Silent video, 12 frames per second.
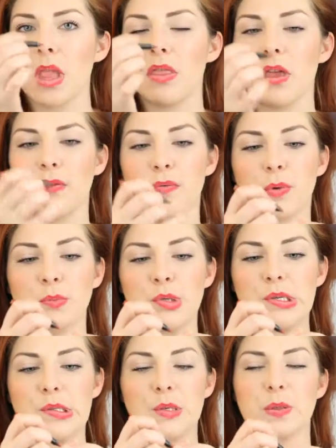Than from
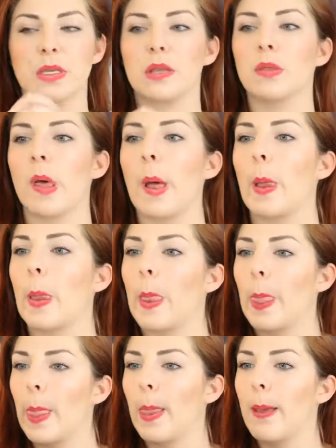just using the
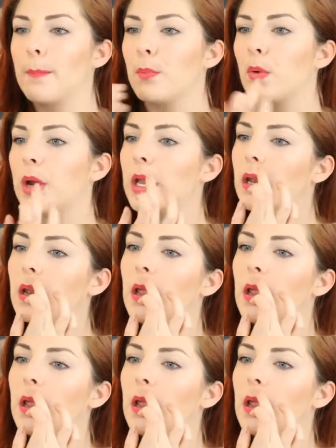point.